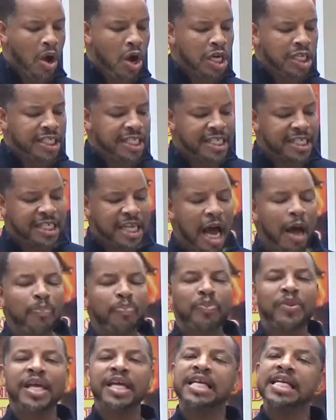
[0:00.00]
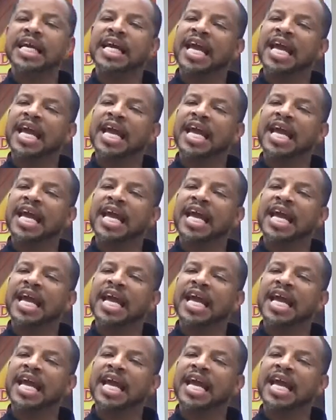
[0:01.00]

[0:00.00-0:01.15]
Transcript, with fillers: something